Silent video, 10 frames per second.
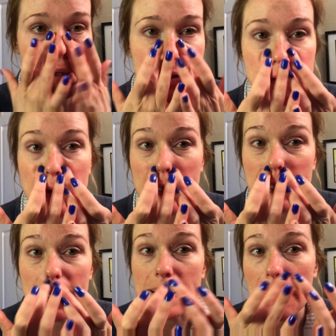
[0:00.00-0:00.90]
Make sure I
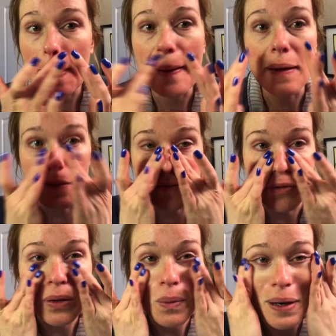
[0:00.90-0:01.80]
get it
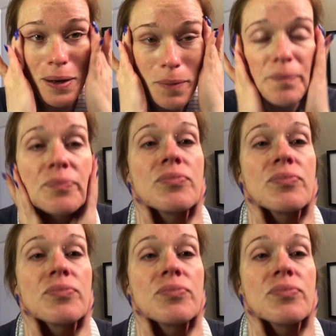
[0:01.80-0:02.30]
everywhere.